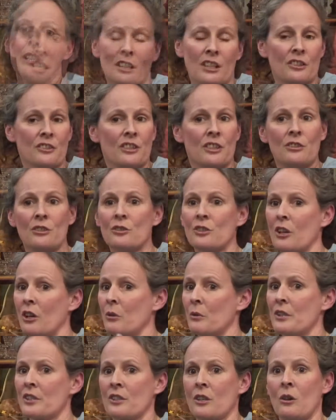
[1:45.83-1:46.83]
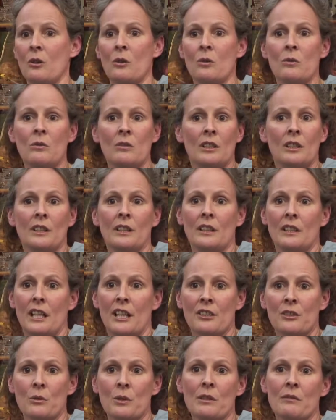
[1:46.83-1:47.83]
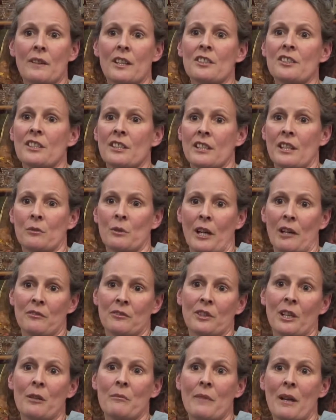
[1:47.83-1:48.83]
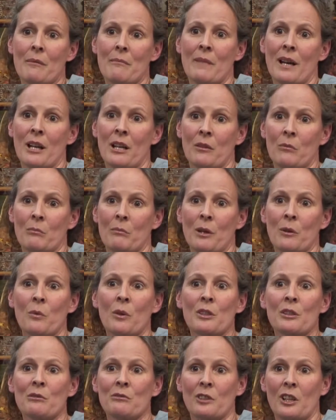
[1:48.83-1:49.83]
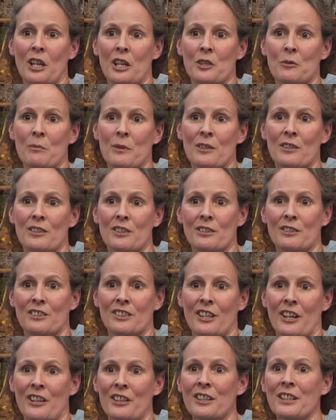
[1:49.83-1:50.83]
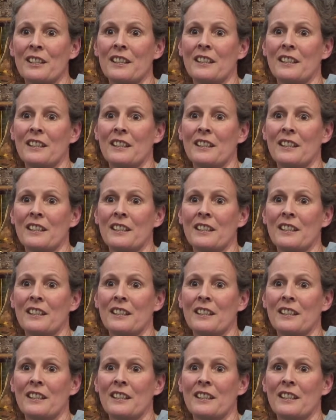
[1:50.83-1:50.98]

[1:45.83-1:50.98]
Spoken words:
Continued to always go and do events, and then after I met my wonderful husband, Doug,